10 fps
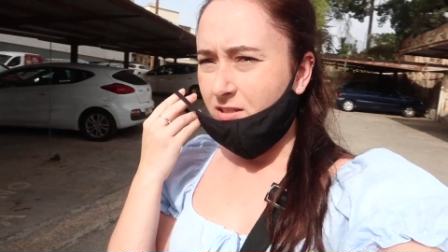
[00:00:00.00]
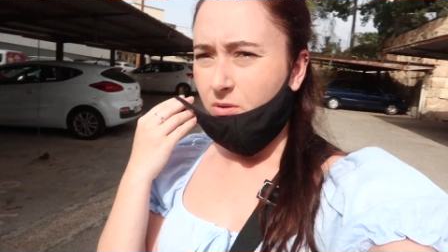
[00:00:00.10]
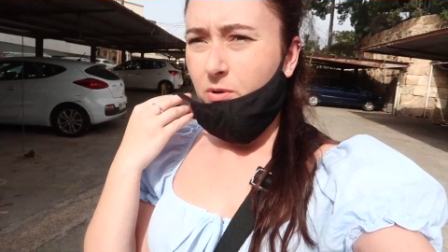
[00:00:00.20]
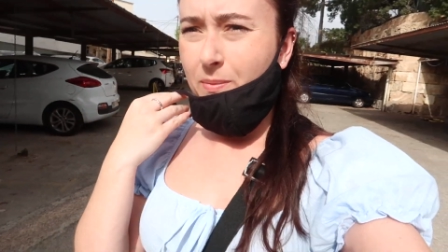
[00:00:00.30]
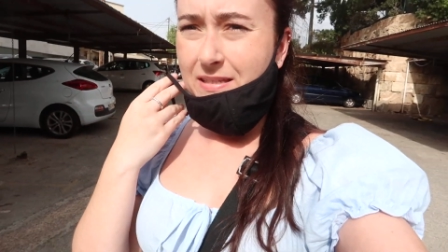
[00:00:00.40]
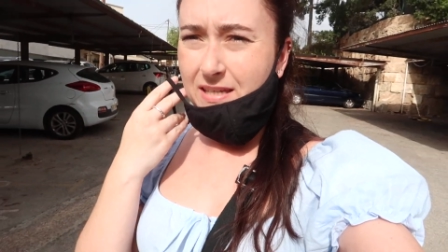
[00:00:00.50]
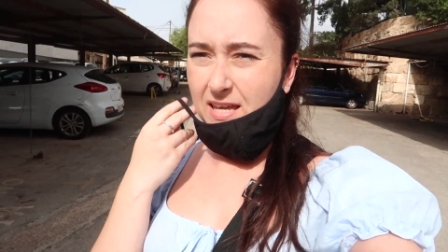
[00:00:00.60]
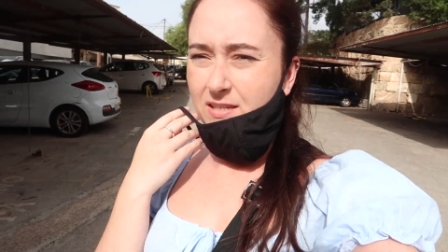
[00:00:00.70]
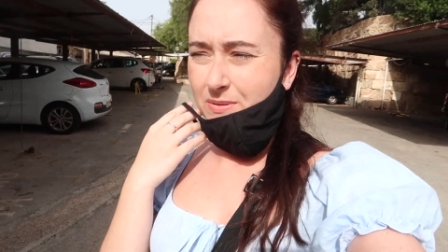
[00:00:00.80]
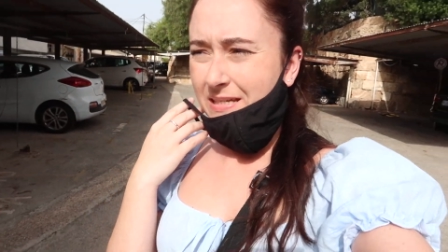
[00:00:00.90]
so we're about to
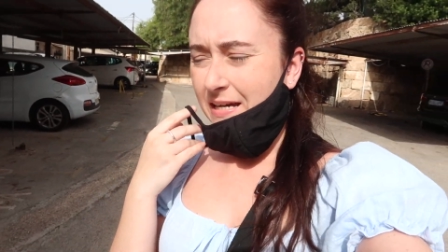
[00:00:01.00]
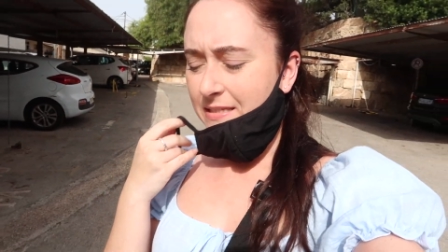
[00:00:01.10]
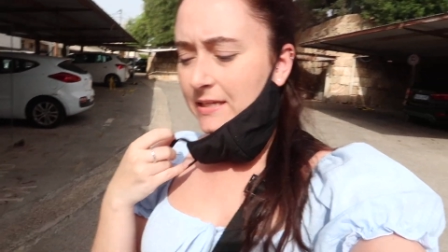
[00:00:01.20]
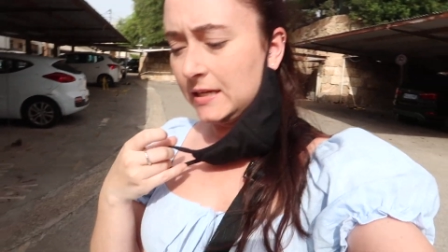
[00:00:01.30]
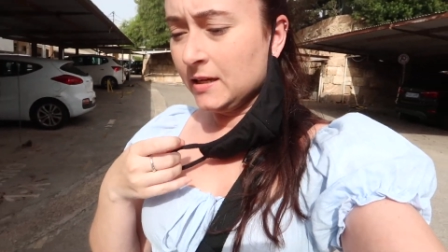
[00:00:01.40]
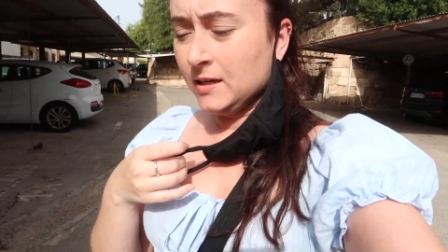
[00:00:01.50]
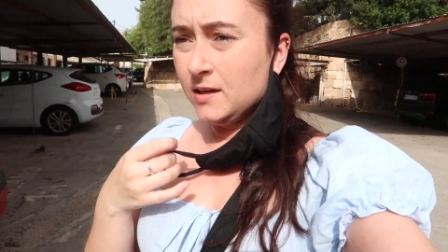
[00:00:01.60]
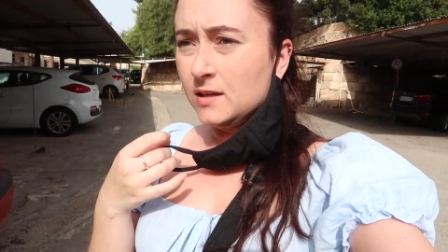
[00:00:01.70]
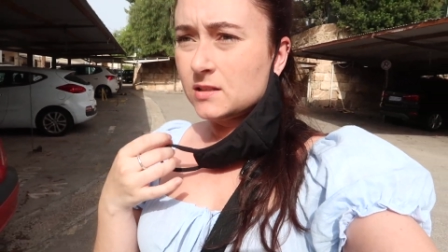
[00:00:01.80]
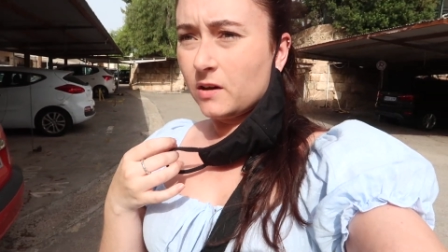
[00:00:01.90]
get into a taxi
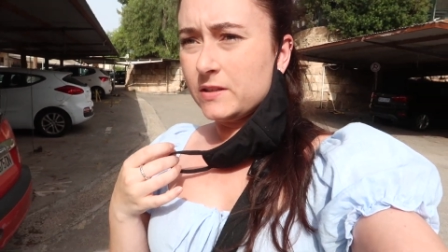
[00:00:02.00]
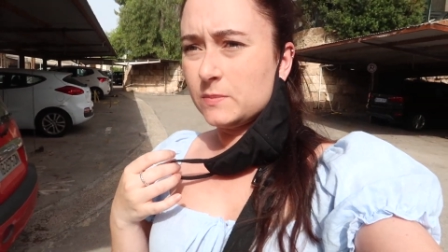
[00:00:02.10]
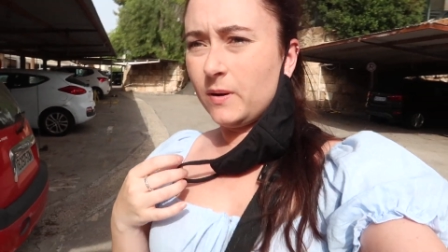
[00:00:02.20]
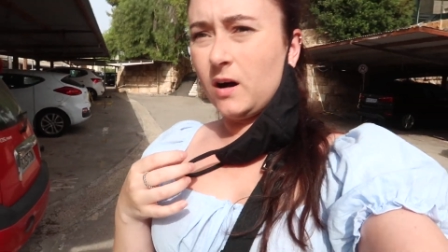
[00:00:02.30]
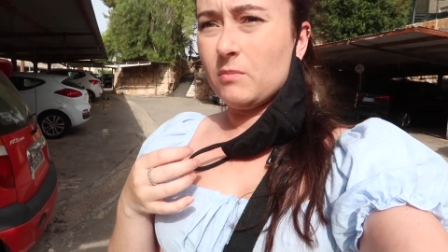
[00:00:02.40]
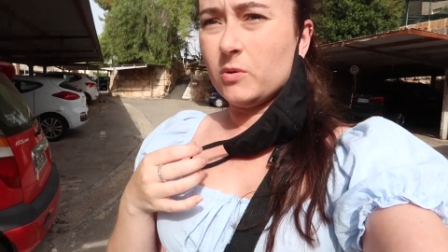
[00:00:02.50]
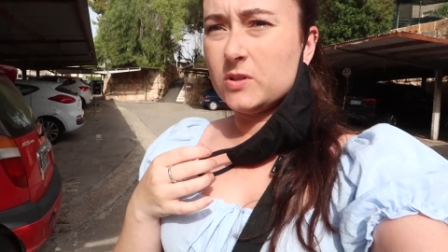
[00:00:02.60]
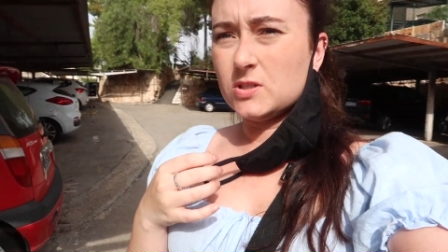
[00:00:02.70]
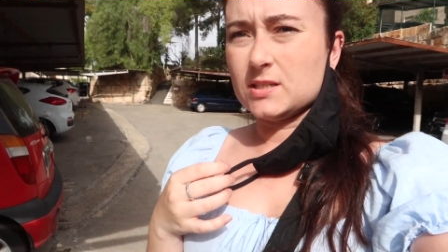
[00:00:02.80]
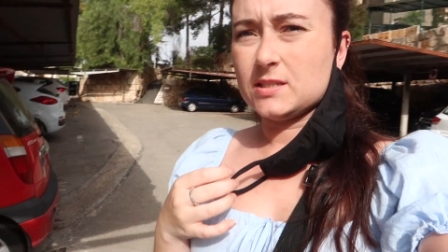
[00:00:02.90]
going to Palma,
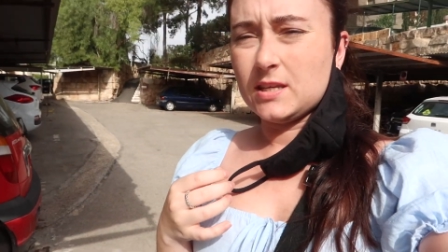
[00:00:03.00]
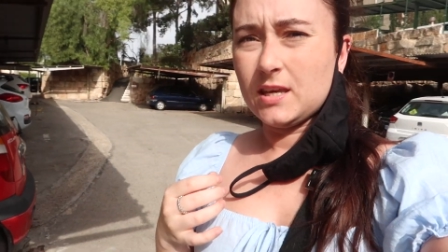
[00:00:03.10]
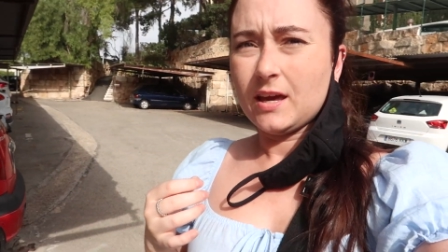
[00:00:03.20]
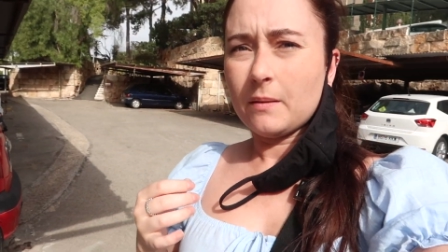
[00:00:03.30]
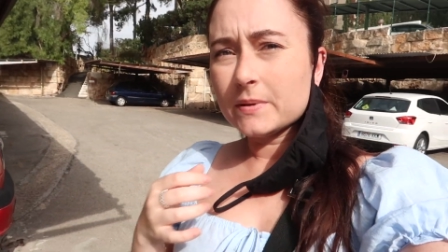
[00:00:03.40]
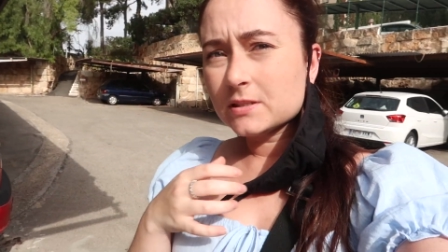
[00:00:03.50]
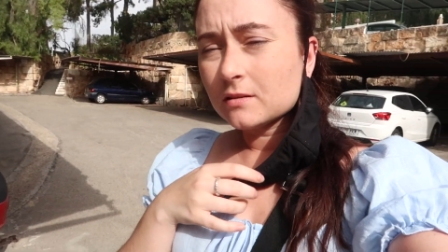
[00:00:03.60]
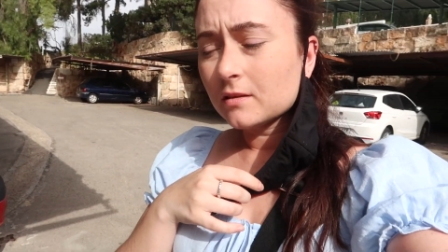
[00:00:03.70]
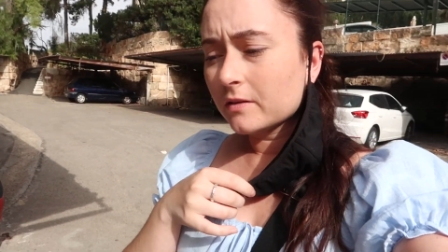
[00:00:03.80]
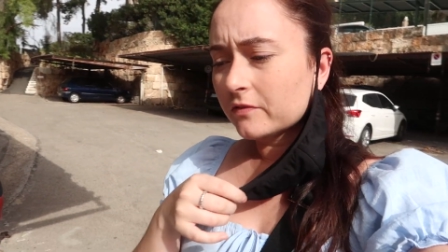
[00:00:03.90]
which is the
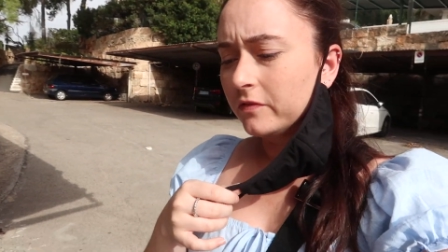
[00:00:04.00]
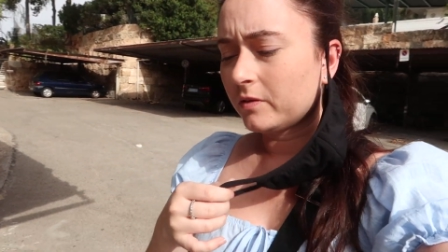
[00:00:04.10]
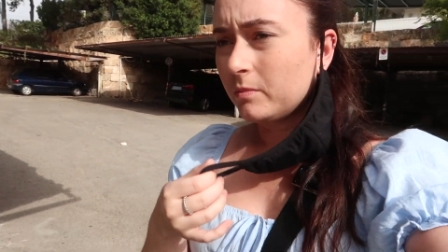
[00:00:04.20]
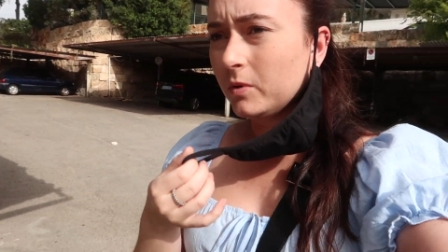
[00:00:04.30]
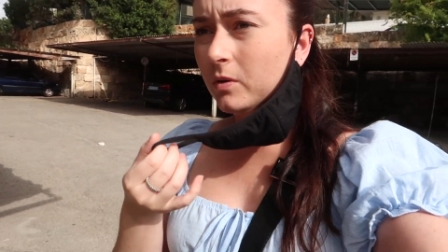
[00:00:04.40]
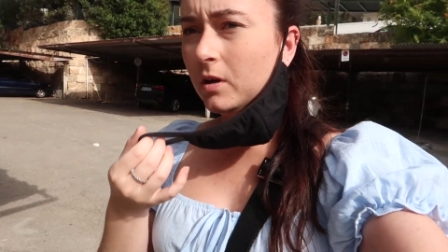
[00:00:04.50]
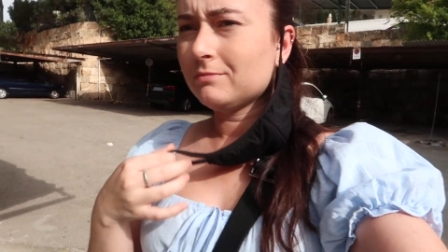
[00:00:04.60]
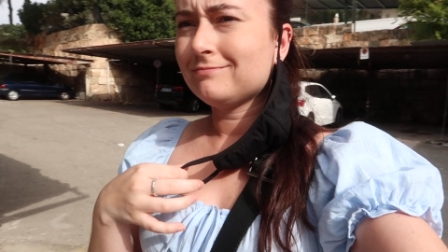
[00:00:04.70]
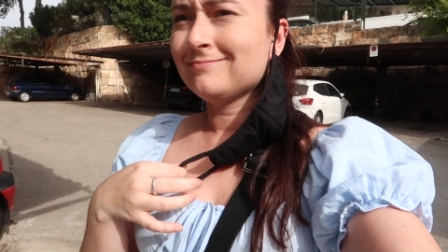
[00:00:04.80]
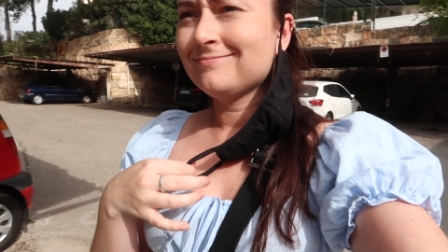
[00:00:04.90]
capital of Mallorca.
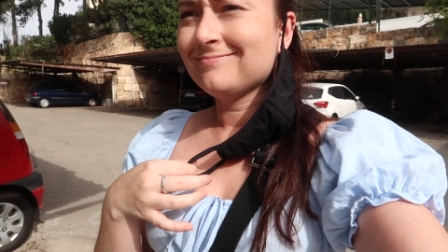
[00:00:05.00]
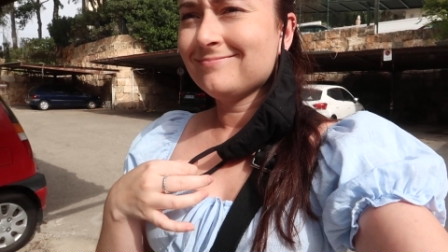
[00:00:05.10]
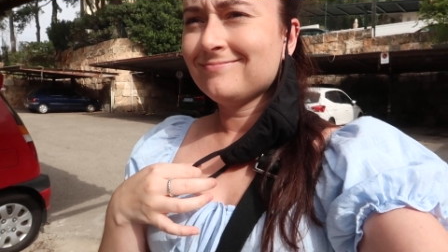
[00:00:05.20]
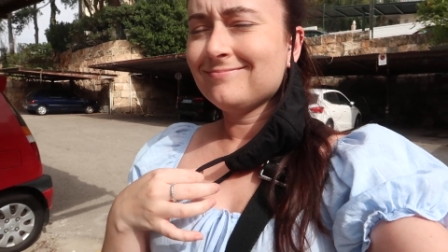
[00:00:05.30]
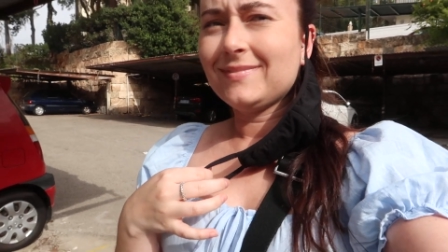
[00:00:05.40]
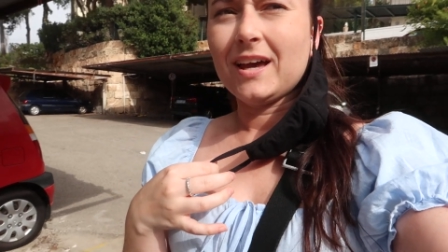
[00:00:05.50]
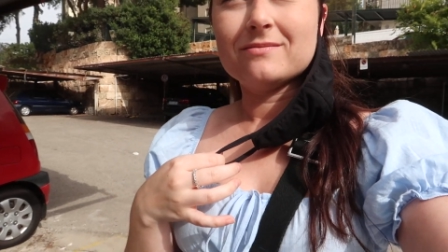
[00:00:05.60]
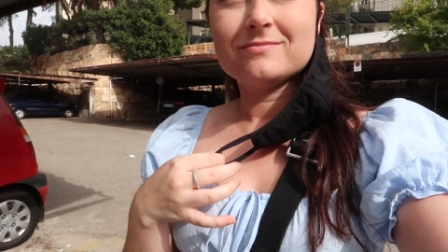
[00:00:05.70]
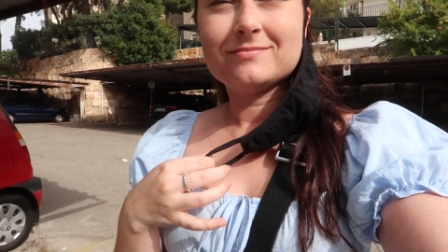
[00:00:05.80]
Yeah.